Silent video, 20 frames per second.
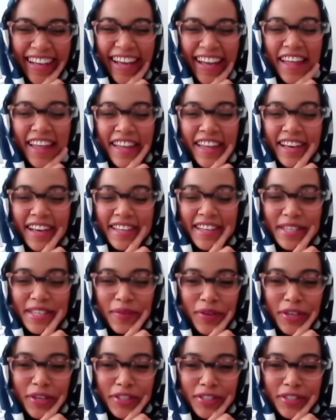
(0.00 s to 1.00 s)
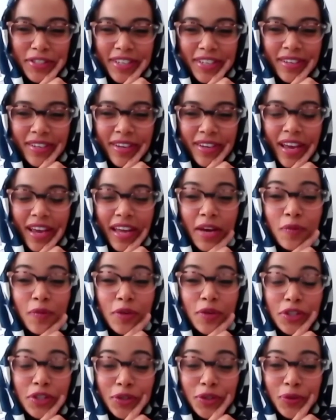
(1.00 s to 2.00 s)
Thanks so much, Tina. And I
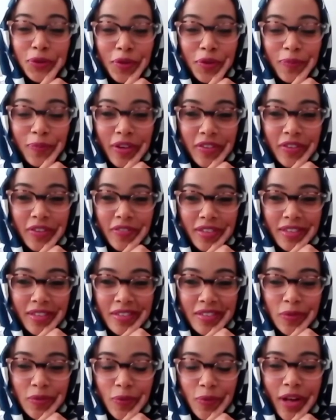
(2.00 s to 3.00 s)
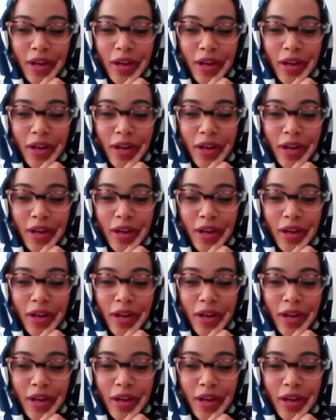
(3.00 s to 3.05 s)
wish you all the best for this as well.